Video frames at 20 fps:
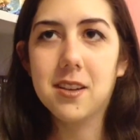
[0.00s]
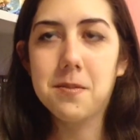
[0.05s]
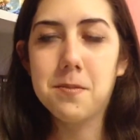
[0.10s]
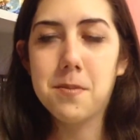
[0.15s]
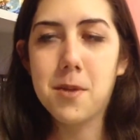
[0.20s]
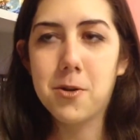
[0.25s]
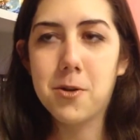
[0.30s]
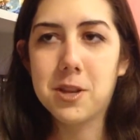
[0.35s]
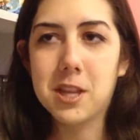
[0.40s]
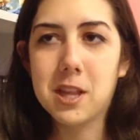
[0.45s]

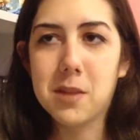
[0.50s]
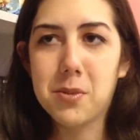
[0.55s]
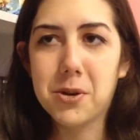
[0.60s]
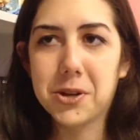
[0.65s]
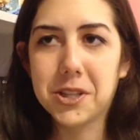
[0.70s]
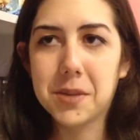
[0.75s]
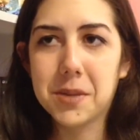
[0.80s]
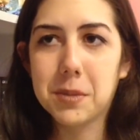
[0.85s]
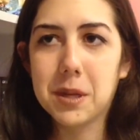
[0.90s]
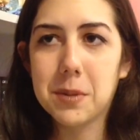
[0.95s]
most of the
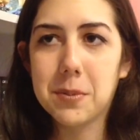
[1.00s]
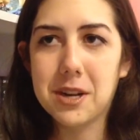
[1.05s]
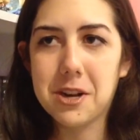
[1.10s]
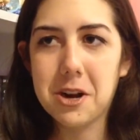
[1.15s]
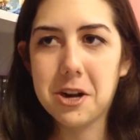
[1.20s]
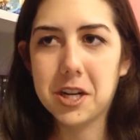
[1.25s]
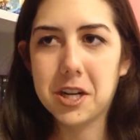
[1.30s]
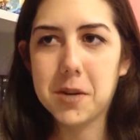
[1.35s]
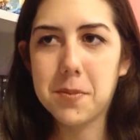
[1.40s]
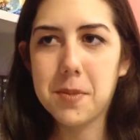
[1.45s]
books I'm going to be
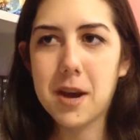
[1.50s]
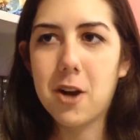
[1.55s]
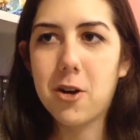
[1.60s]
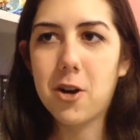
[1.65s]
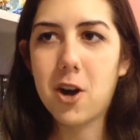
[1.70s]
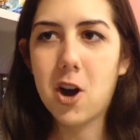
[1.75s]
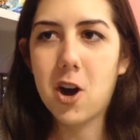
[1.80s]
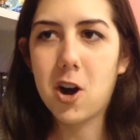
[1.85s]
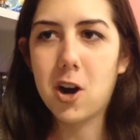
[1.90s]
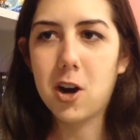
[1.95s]
talking
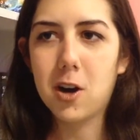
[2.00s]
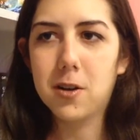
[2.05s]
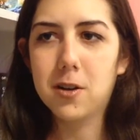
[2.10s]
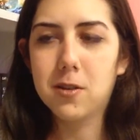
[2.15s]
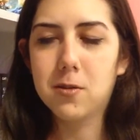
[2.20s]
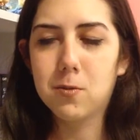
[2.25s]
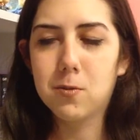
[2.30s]
about are